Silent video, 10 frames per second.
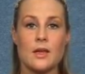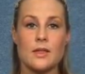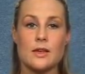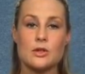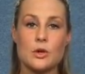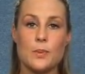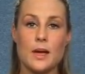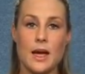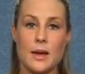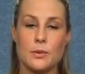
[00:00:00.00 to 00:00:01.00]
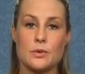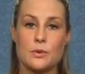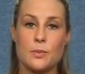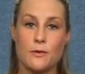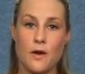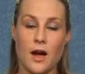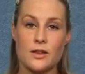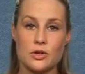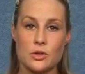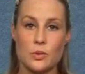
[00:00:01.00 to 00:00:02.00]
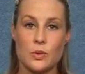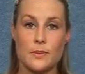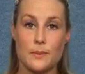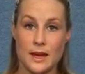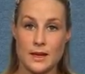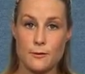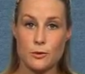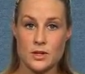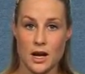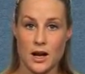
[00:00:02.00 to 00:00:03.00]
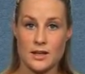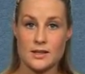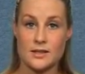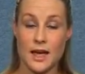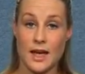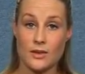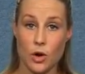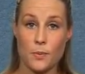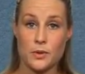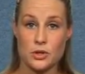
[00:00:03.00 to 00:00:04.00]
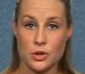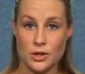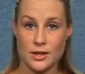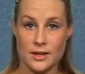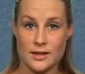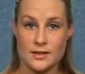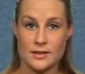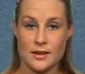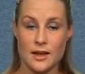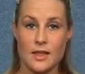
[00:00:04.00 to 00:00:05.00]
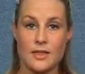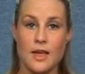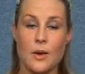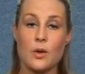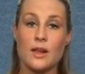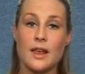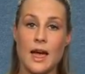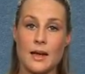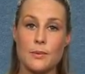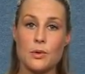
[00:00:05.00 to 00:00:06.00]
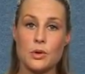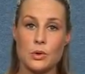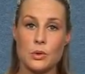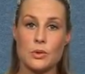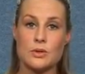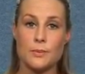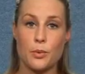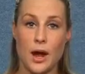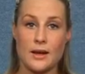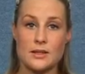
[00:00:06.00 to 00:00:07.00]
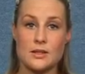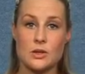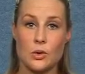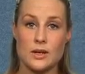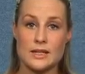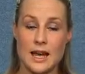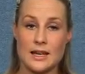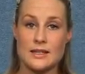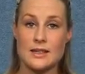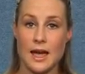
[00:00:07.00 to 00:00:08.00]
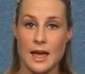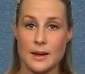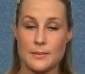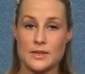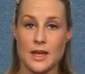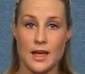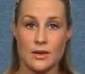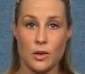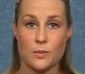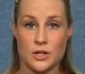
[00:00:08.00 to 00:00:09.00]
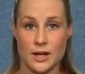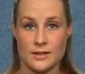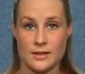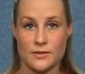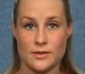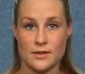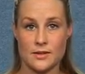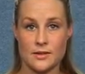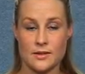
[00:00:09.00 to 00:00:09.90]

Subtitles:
They should be able to provide you with meaningful tasks and opportunities that will enable you to practice your intended aims and objectives.